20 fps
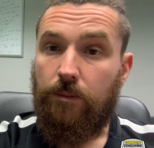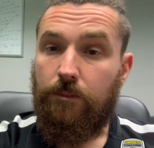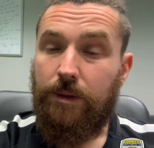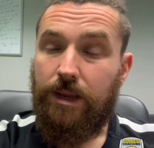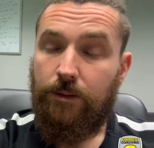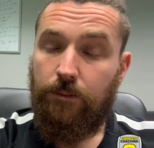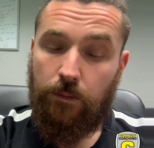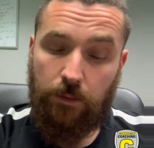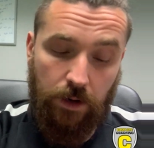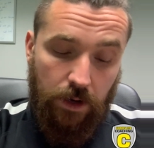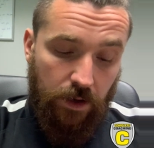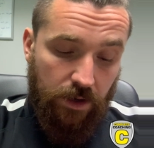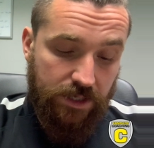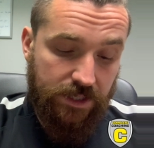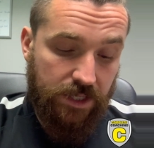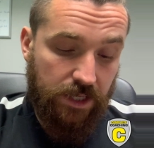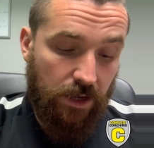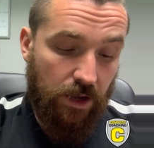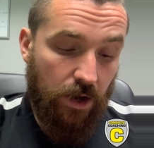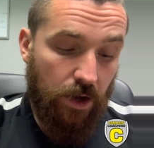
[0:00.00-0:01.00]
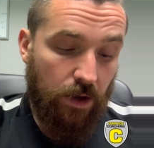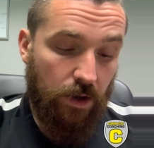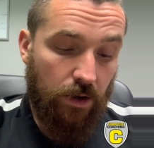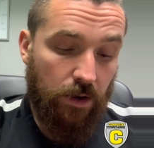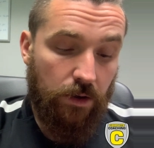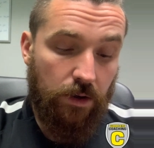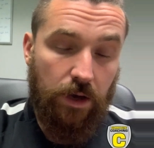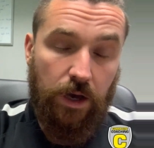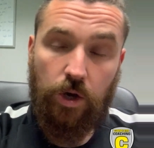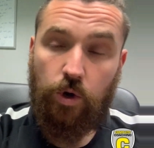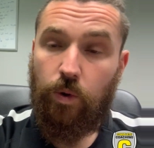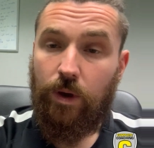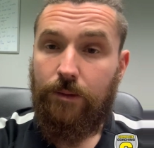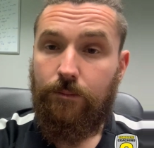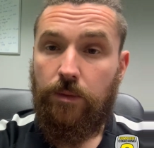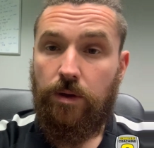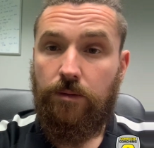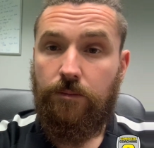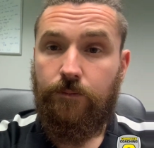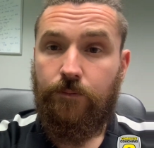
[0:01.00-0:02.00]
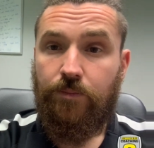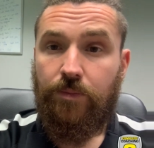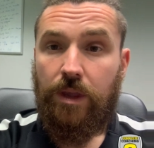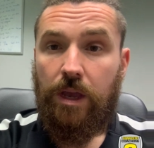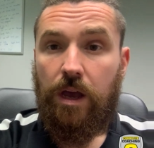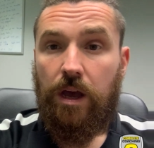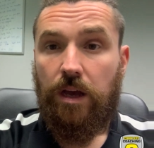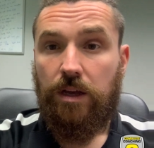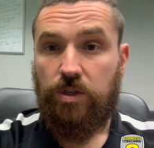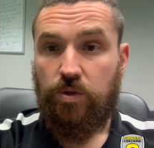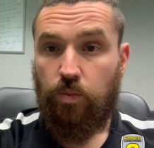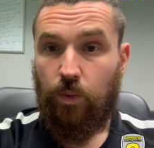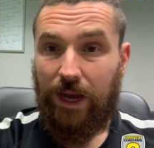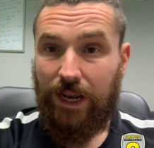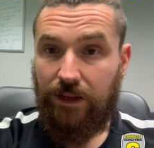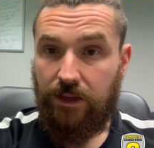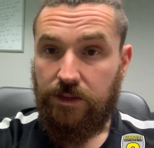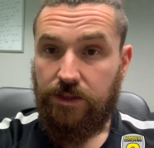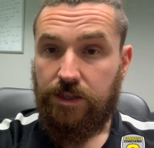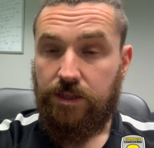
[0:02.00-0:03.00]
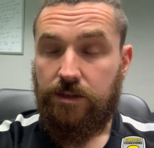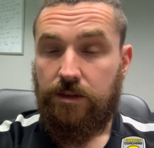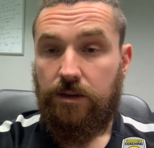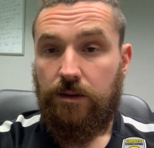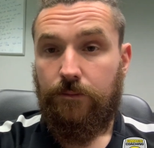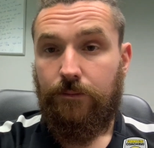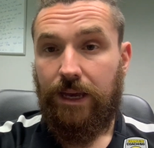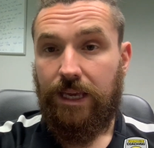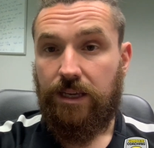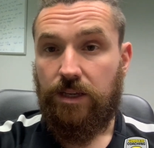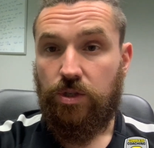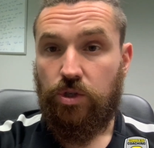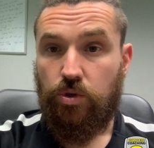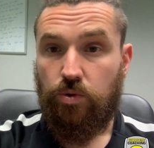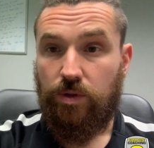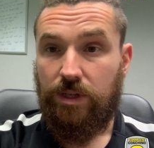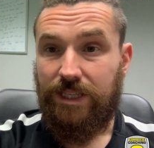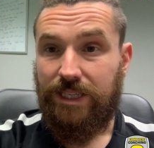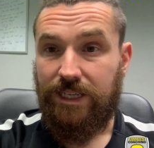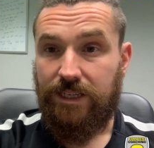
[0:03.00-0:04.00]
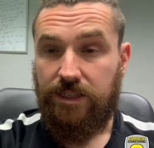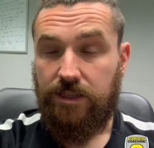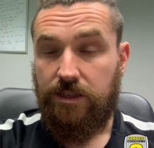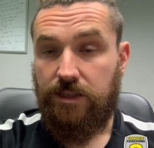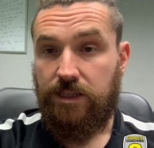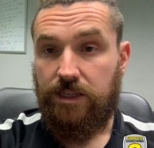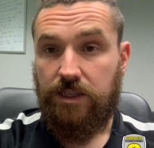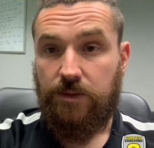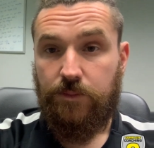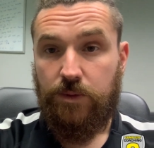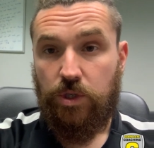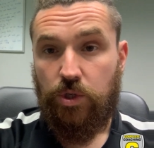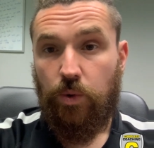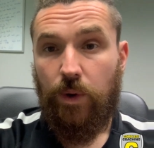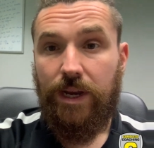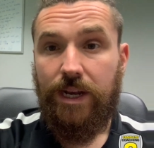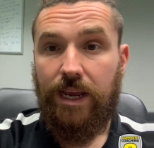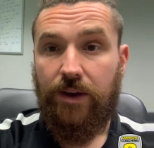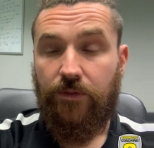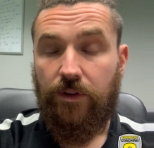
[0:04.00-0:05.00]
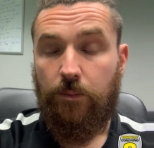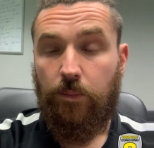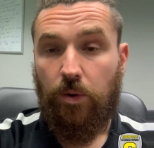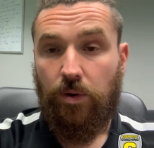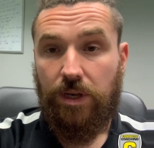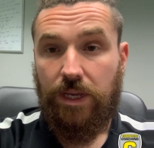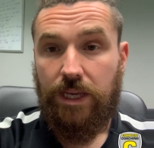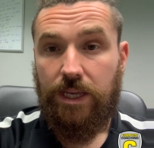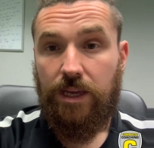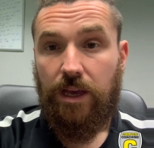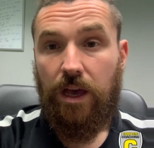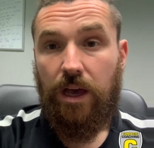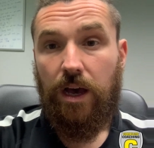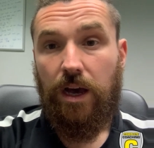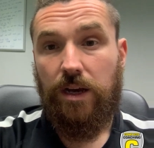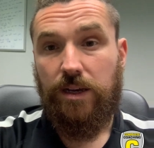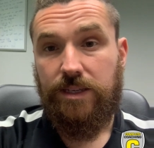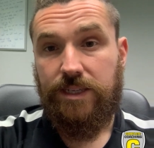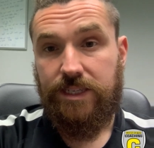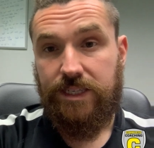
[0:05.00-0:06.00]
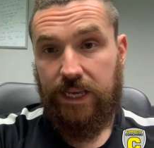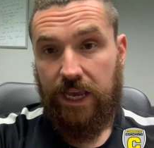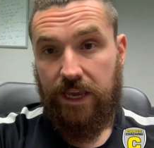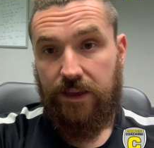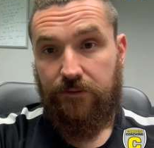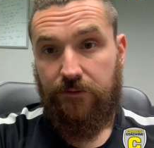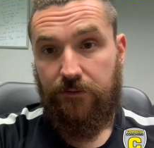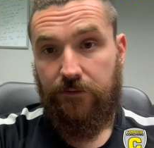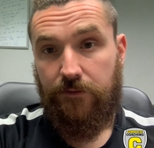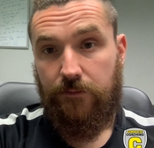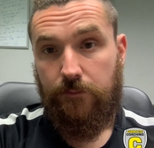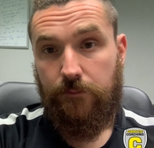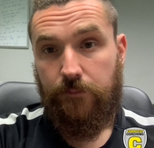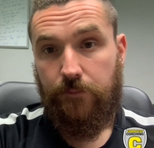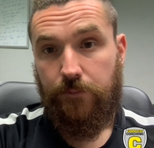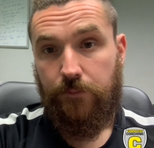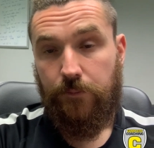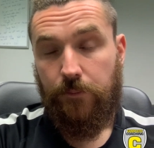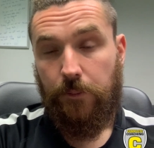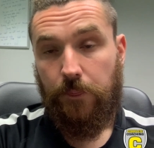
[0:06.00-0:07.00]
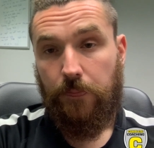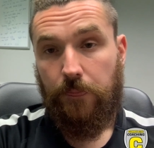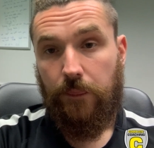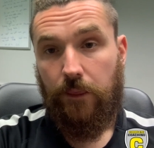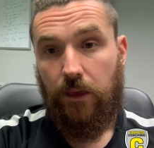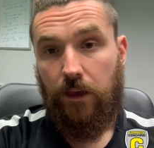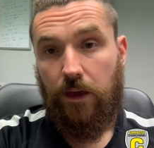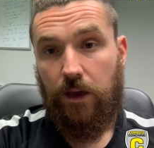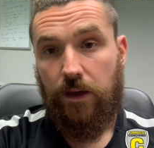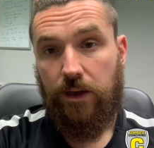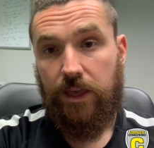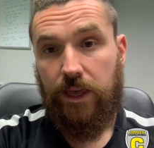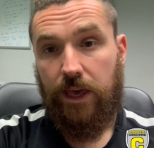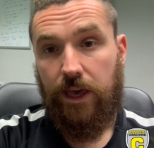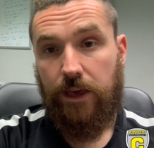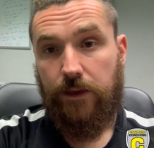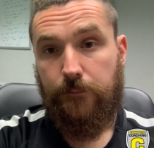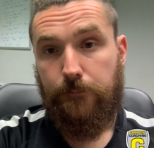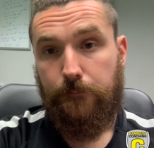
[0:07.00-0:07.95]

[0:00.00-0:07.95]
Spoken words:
minimalising our equipment, as well as making sure the distances between everybody are safe. Okay.